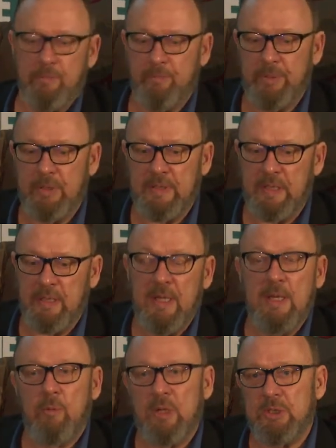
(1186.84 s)
building.
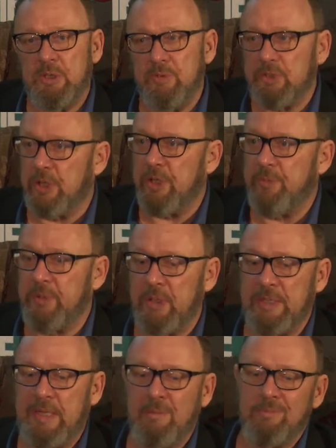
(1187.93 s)
Once you've started
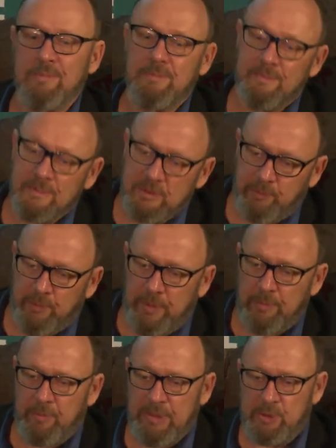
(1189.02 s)
building, it's
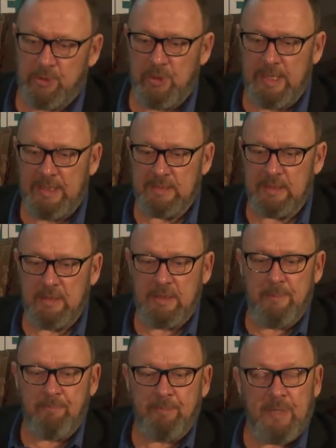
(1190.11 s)
probably too late.
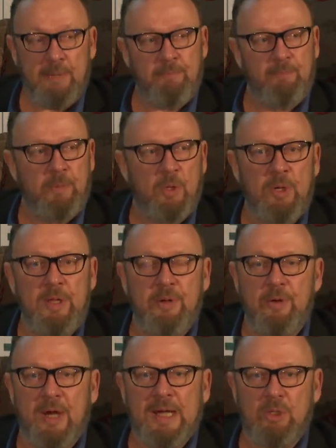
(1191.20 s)
Employ the
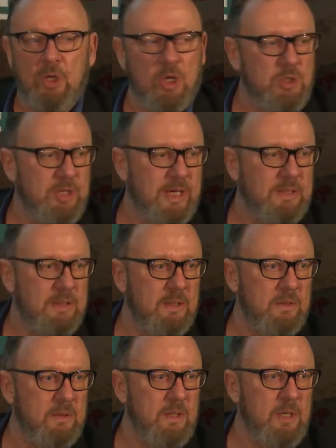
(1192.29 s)
right contractor.
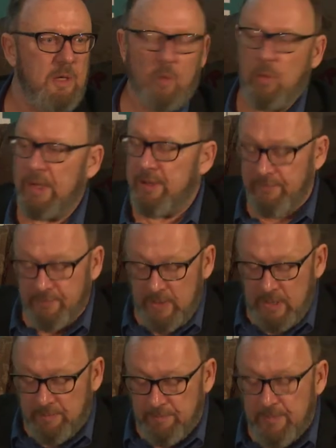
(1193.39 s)
One of
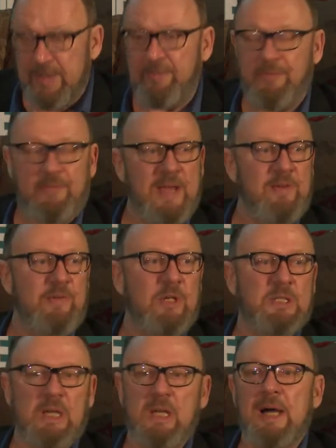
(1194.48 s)
my
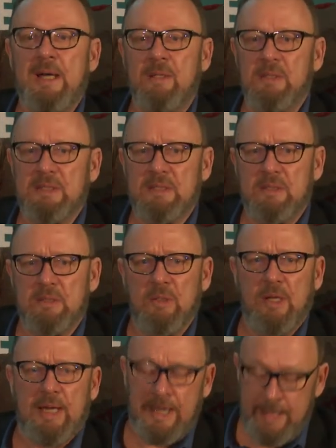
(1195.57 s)
favorite clients,
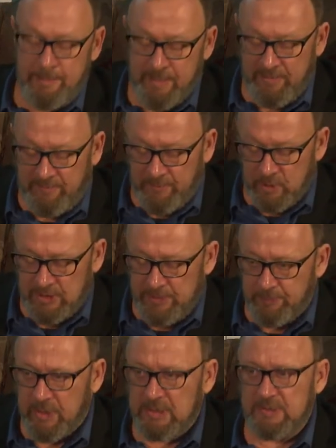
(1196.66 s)
unfortunately
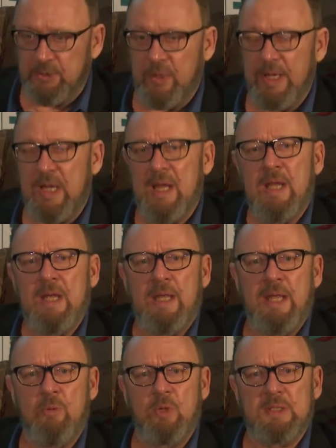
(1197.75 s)
passed away.
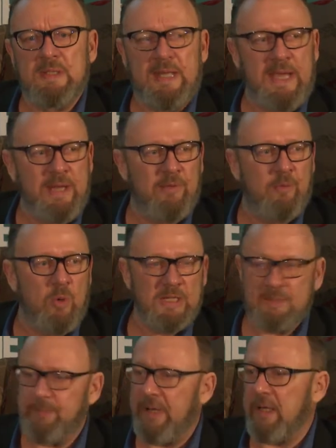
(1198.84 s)
He was the head of
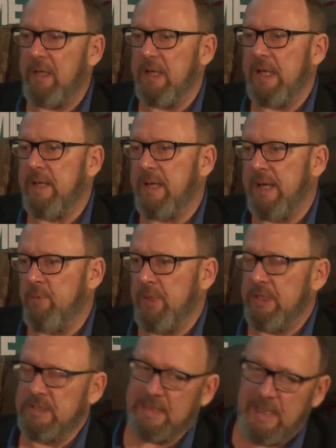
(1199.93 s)
Westbank, and we
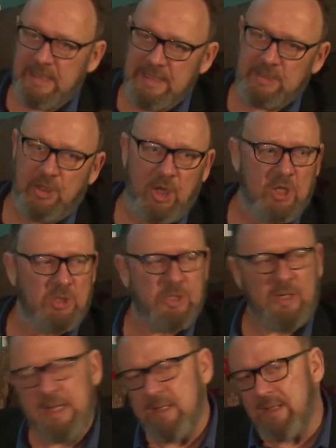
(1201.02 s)
designed his lodge
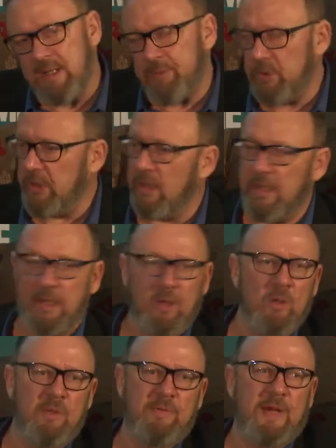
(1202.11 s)
and ended up doing a whole lot of